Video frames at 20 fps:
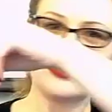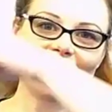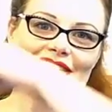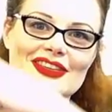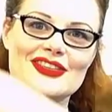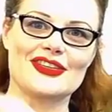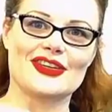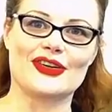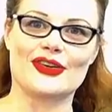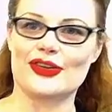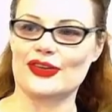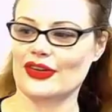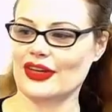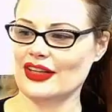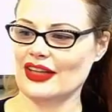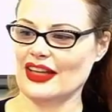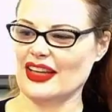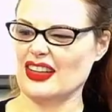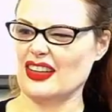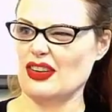So you'll get
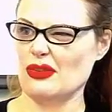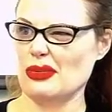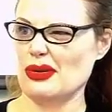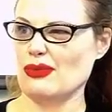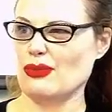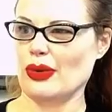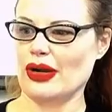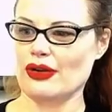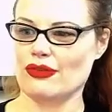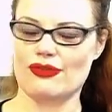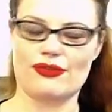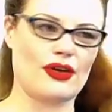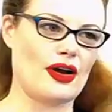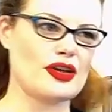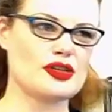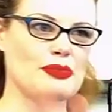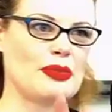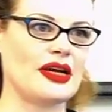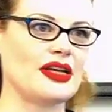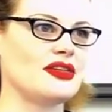like a little bit of weird
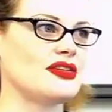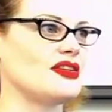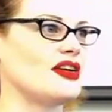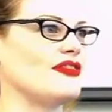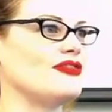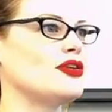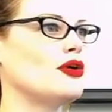frostbite and stuff.